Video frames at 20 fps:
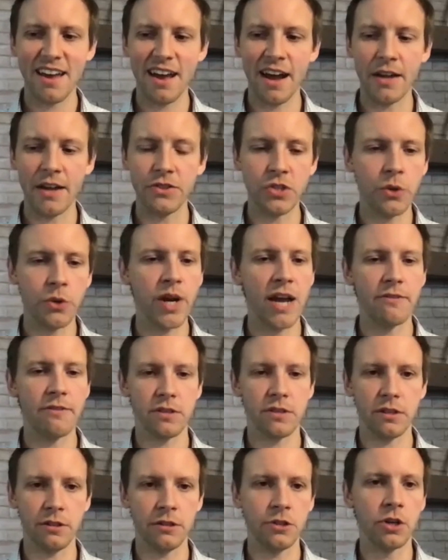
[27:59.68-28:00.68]
don't have
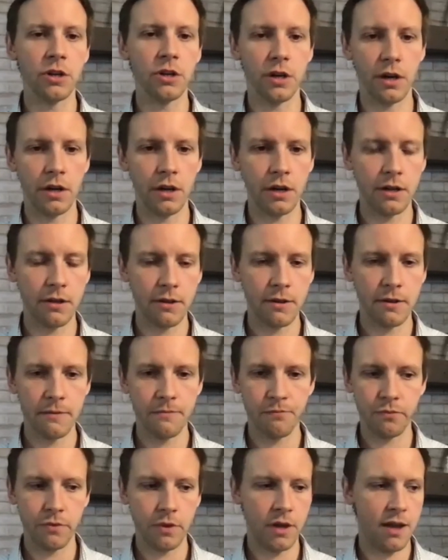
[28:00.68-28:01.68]
to learn
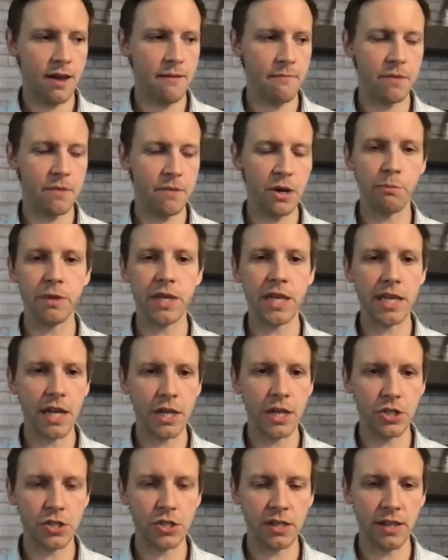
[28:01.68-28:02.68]

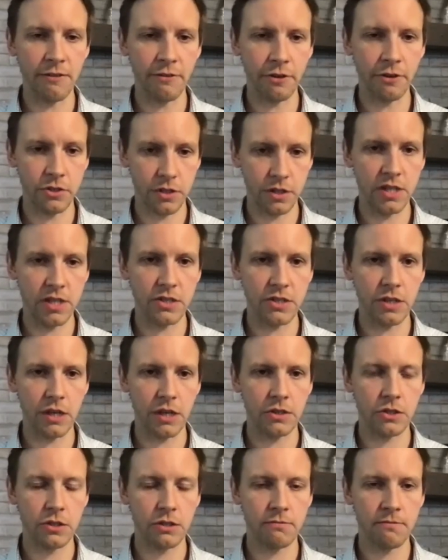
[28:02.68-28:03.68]
PhD level
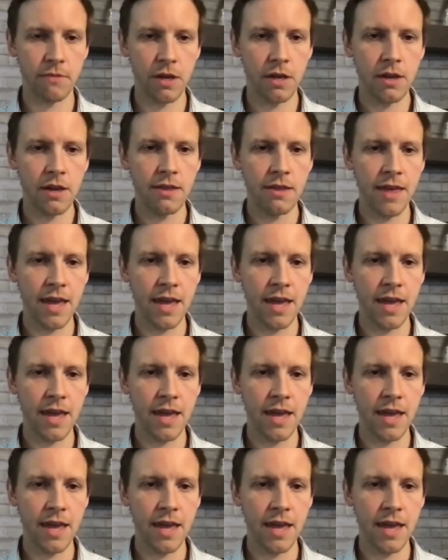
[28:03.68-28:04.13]
statistics. They